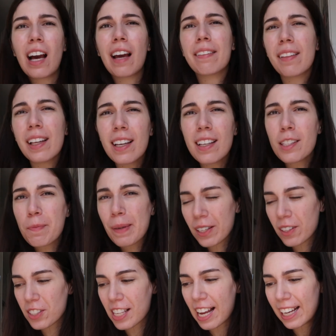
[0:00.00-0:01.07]
I think it's
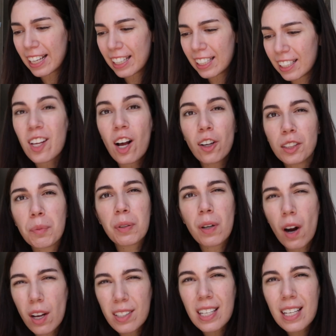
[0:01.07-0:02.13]
because I saw the
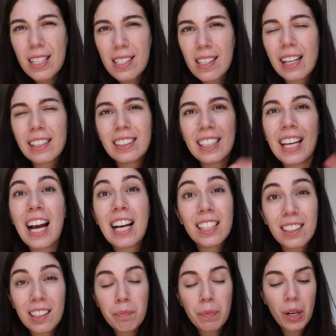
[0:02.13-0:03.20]
process, like the
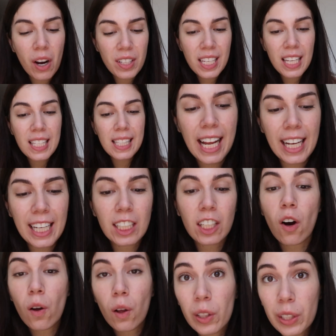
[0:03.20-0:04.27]
editing process they
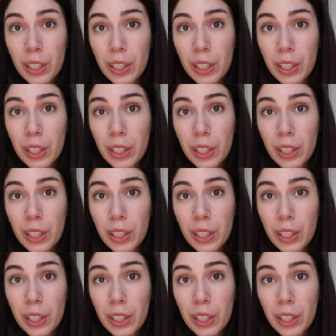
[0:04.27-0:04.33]
call